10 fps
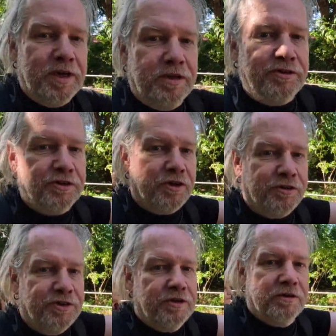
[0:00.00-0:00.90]
we
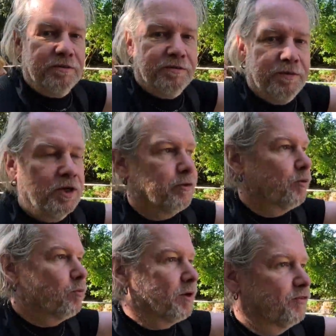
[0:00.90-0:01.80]
started from the
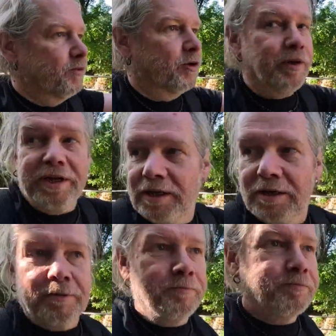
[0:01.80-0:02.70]
almost from the green.
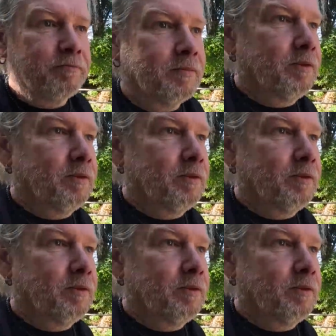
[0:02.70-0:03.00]
Oh,